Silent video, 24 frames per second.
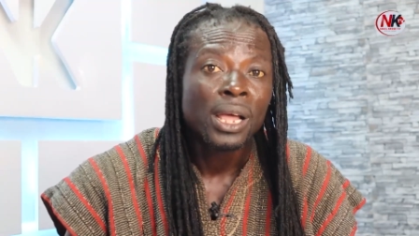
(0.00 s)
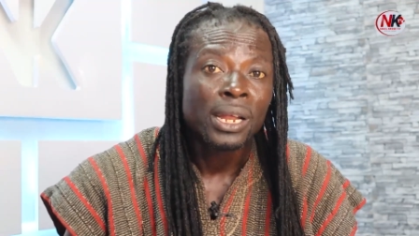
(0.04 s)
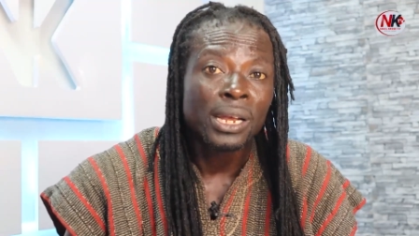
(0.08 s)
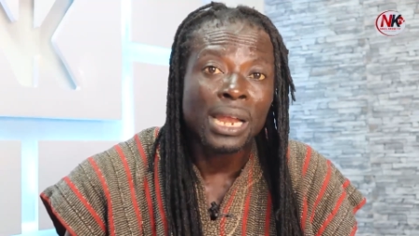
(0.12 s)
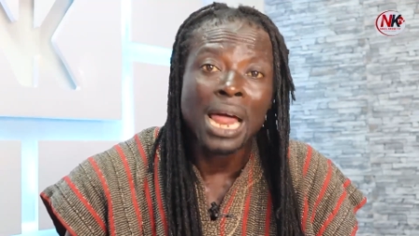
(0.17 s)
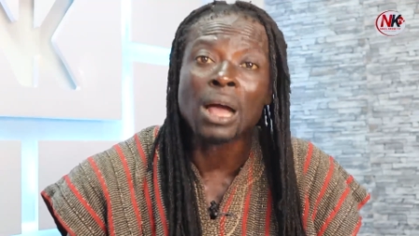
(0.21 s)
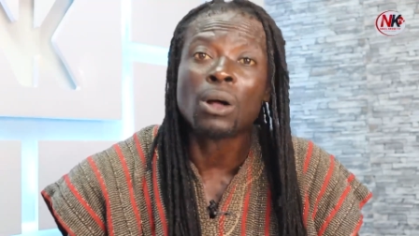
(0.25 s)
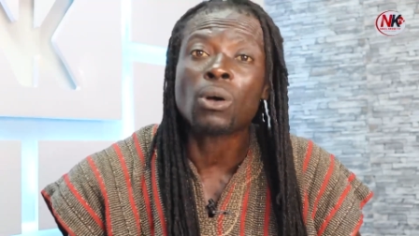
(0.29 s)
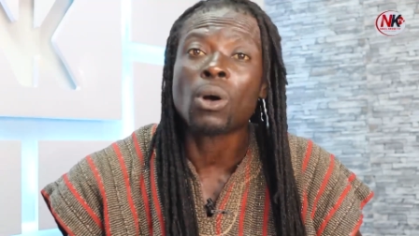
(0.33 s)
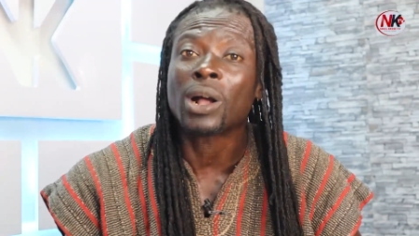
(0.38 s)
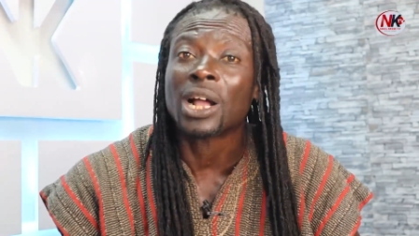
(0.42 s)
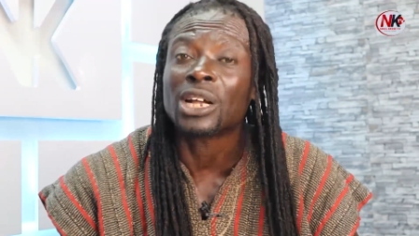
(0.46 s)

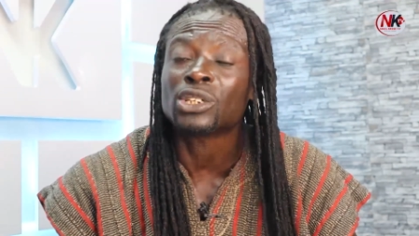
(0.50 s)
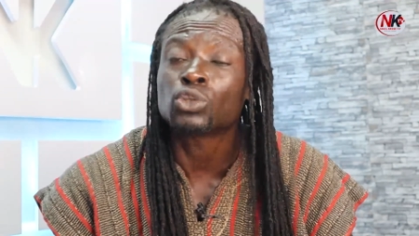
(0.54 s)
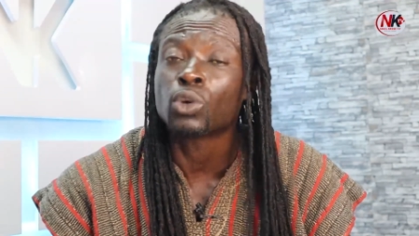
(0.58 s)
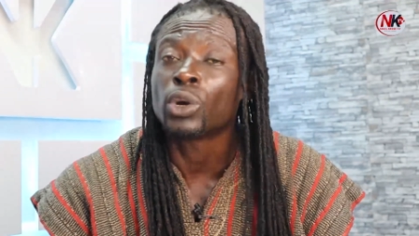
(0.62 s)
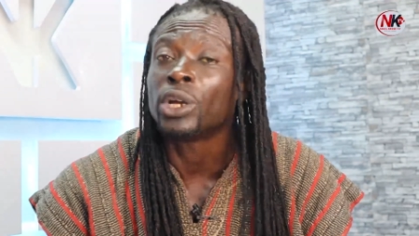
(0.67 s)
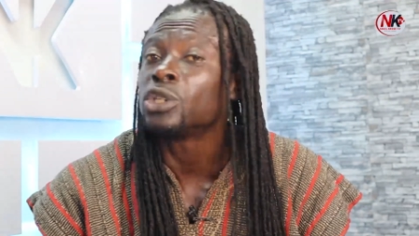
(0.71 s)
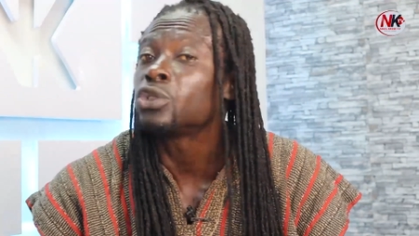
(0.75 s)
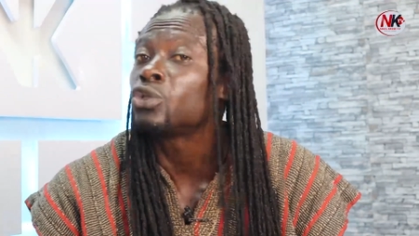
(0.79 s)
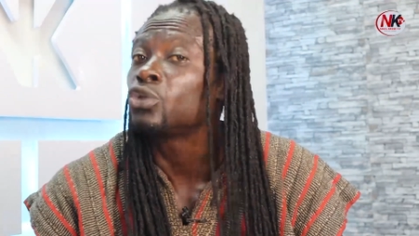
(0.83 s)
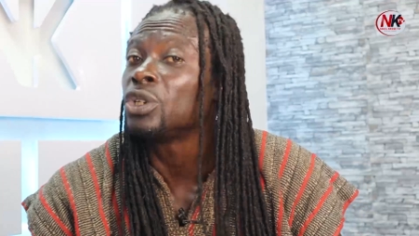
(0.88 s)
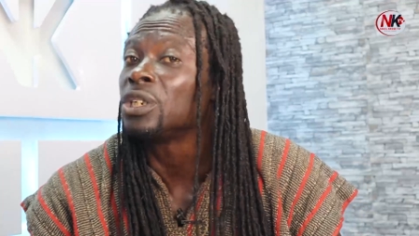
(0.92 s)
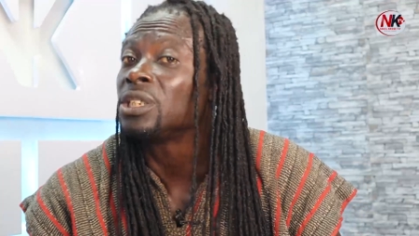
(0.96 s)
Now, go cast
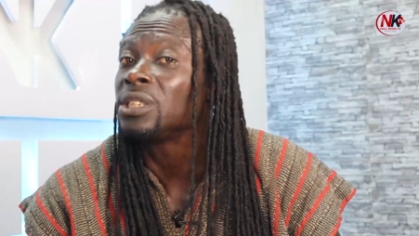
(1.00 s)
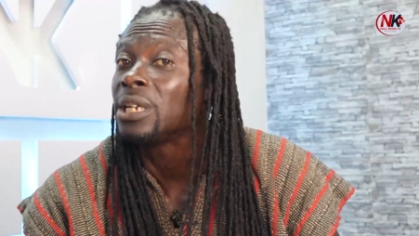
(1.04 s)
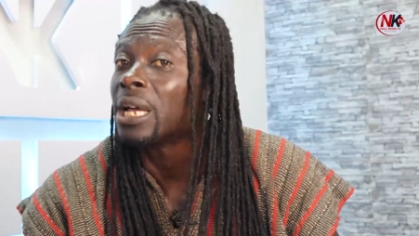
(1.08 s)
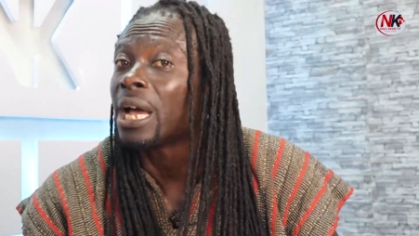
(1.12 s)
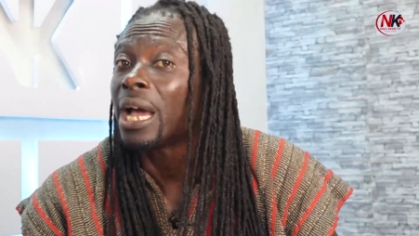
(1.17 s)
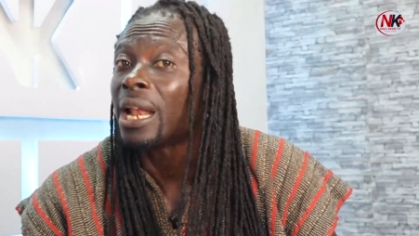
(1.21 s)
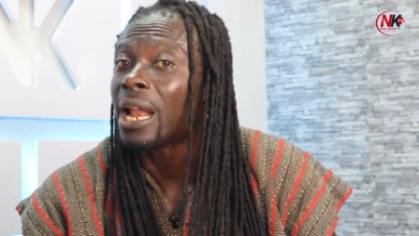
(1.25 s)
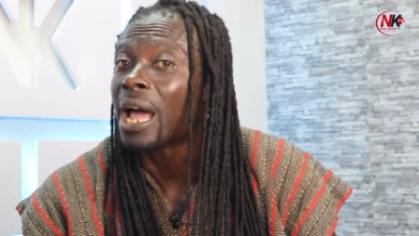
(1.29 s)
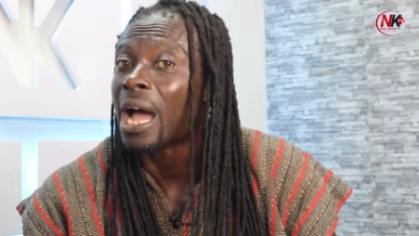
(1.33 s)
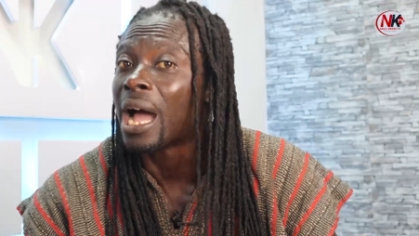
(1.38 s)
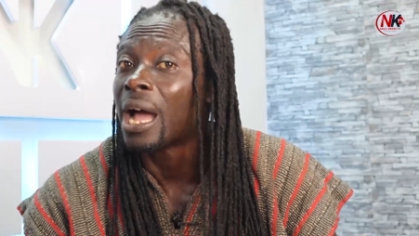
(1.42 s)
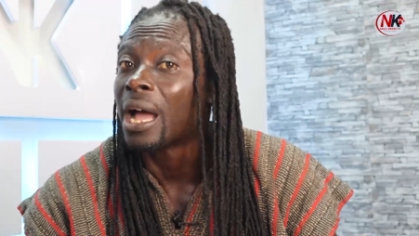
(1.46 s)
away street
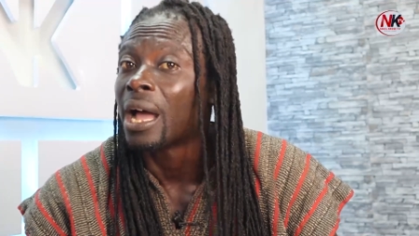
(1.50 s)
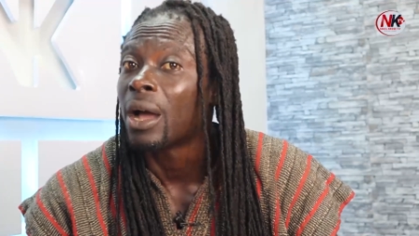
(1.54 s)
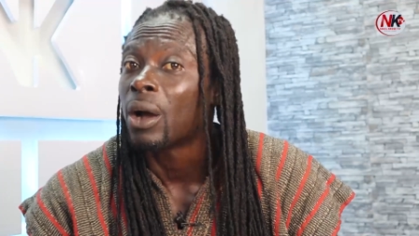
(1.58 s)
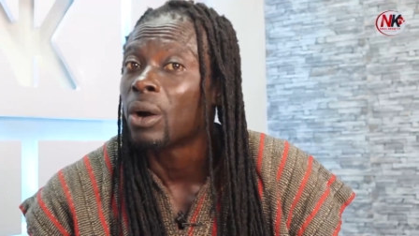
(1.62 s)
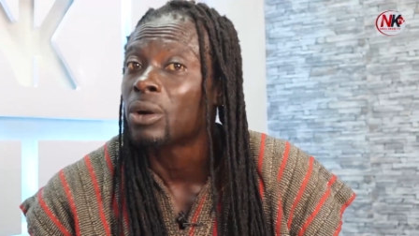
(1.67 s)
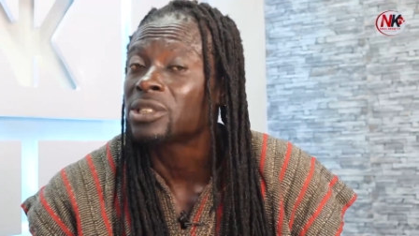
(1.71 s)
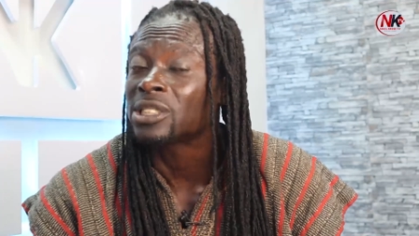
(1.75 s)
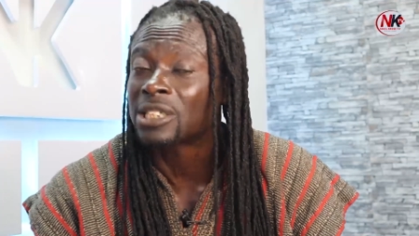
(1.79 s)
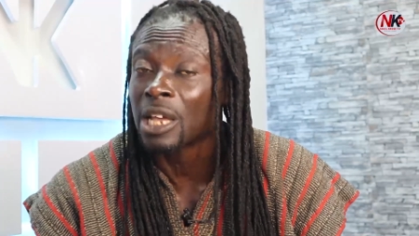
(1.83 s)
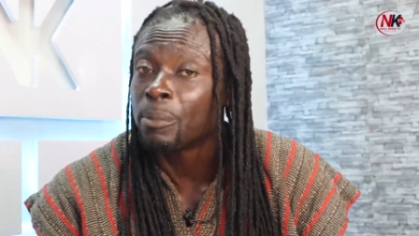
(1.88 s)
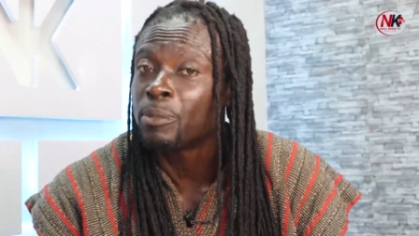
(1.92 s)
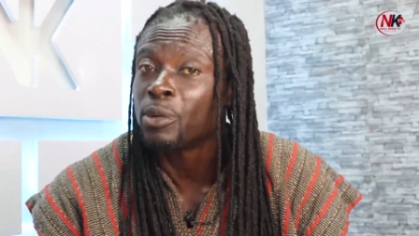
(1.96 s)
gala,
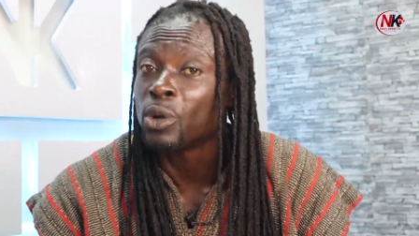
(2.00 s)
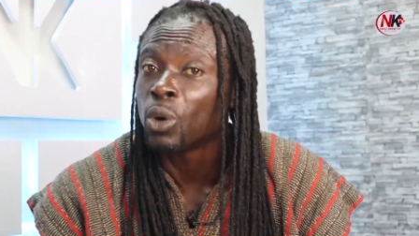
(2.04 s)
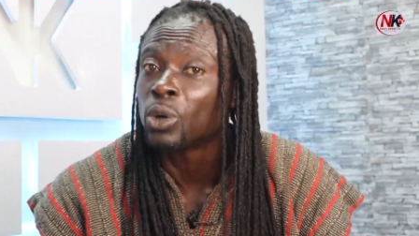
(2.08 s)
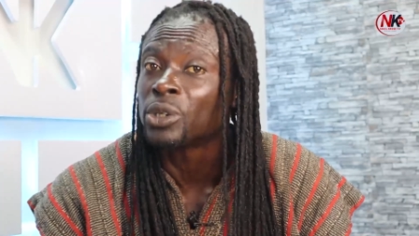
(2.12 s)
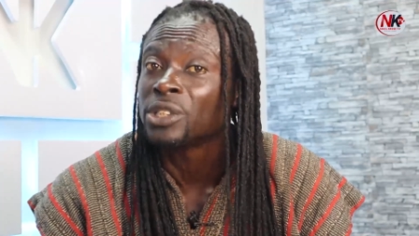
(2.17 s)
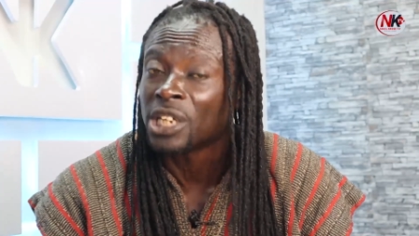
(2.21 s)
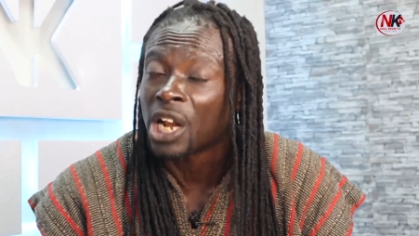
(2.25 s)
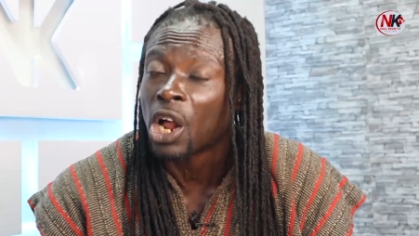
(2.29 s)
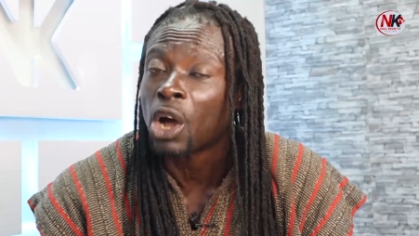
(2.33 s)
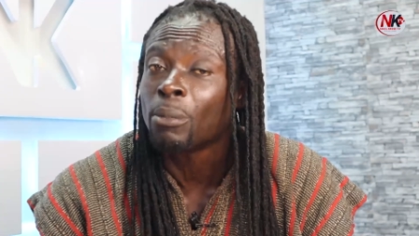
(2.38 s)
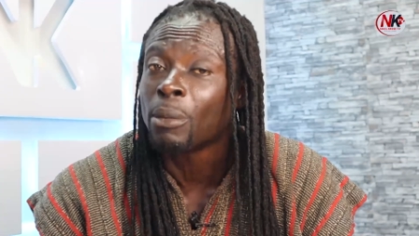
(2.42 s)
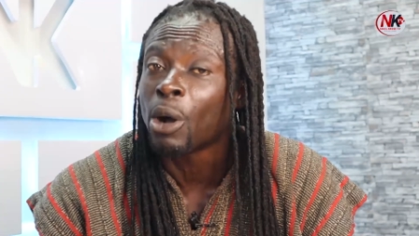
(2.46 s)
Sabio,
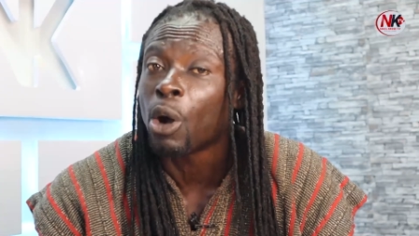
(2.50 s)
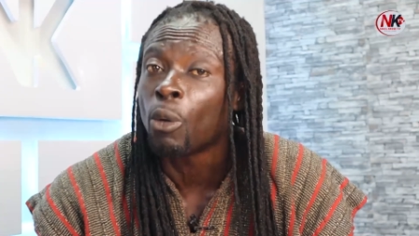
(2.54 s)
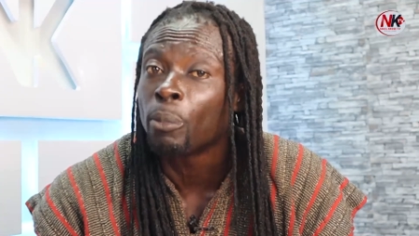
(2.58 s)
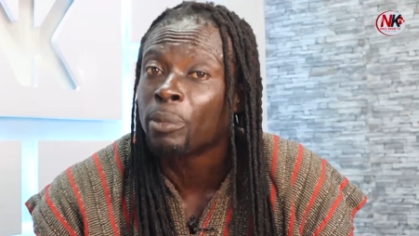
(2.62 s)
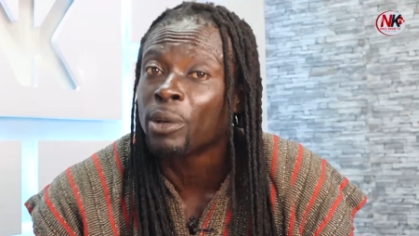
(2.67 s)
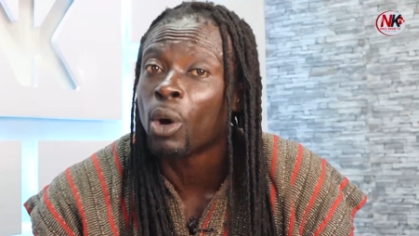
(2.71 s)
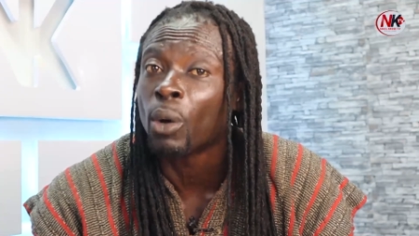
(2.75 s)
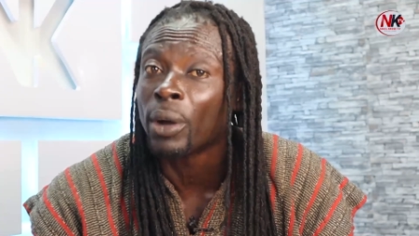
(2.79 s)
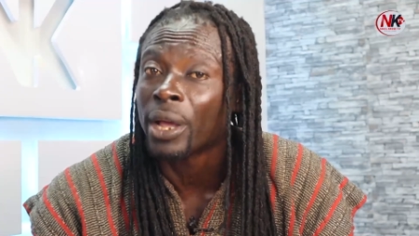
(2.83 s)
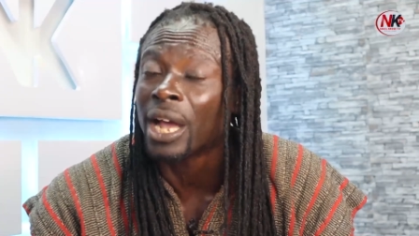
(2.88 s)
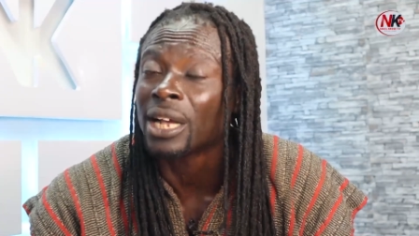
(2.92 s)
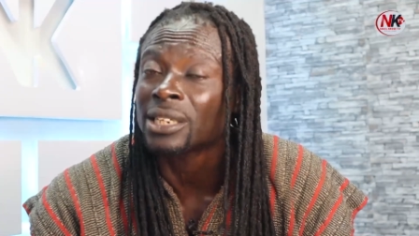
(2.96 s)
Jama, or
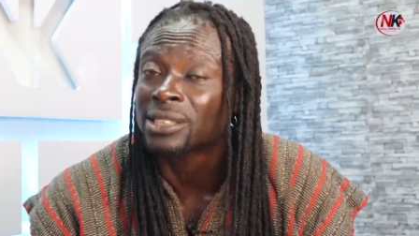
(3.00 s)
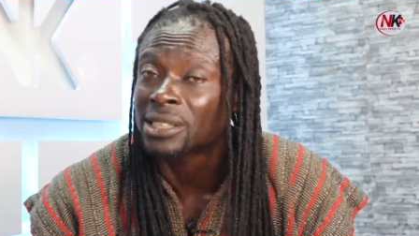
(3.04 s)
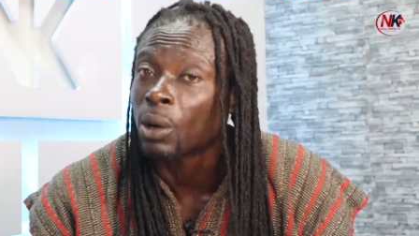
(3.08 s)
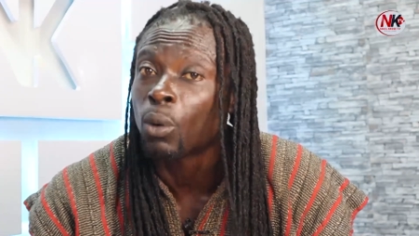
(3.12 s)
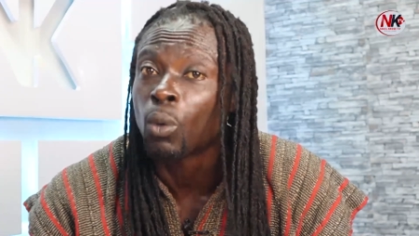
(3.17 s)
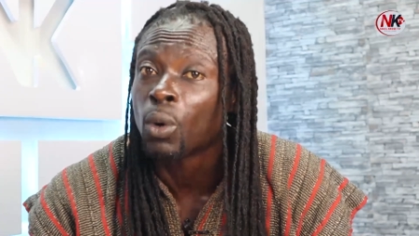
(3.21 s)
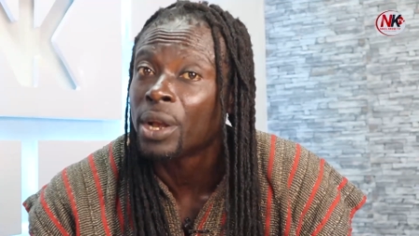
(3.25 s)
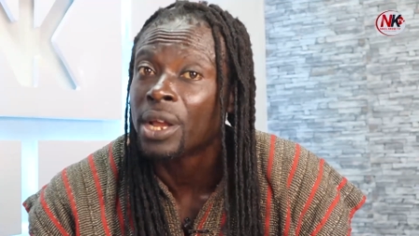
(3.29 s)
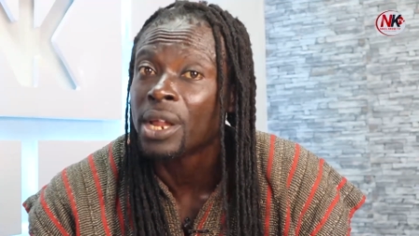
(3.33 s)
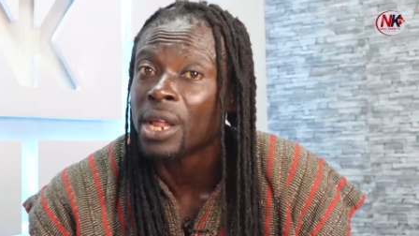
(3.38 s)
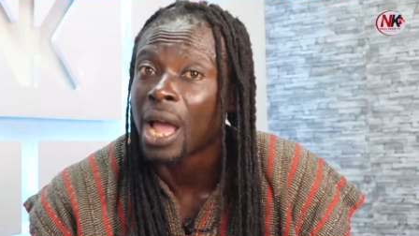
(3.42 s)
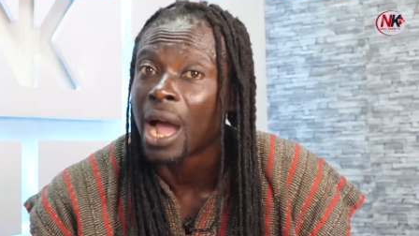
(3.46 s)
Bio
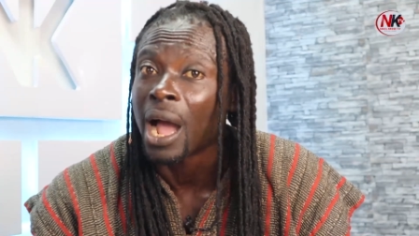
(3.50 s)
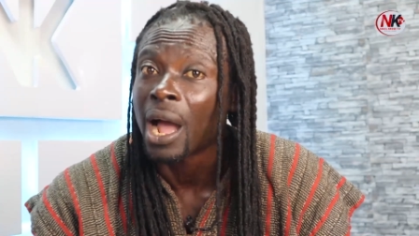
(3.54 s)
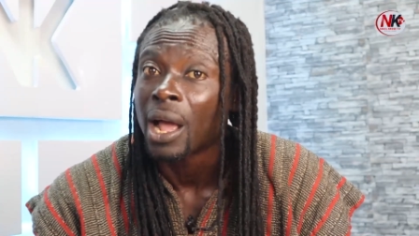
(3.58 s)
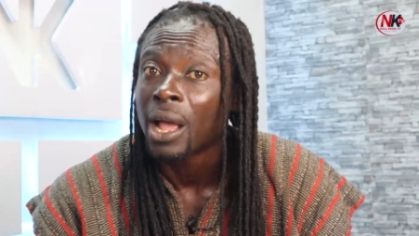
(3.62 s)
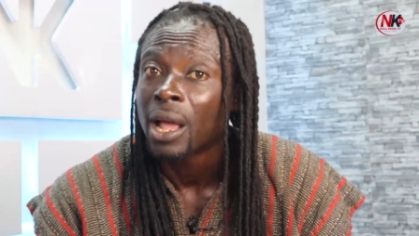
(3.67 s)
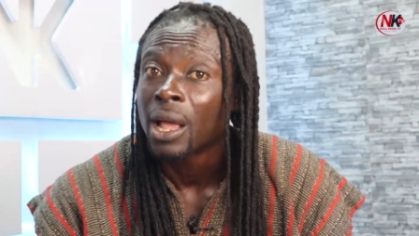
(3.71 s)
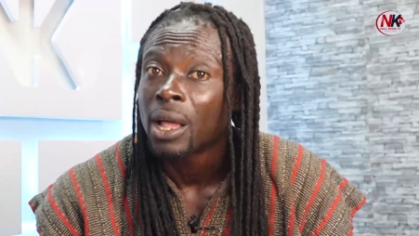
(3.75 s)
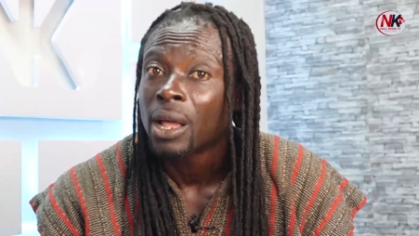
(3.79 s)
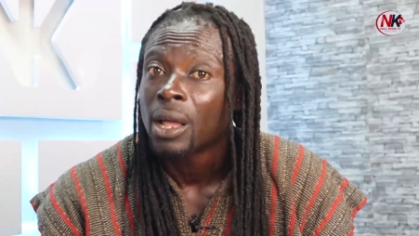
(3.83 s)
Yasawinia.